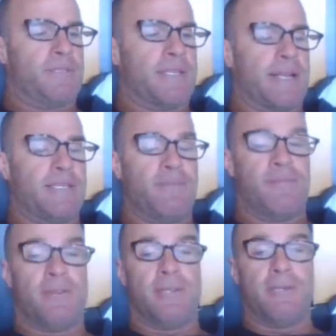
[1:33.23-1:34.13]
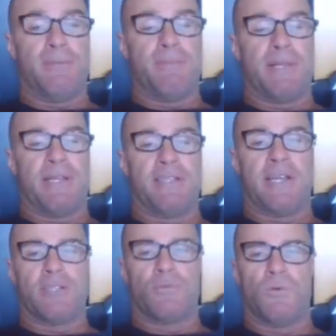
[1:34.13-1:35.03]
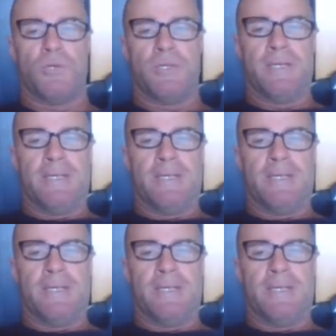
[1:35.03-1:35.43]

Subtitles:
starting to feel a little bit better. Touch wood.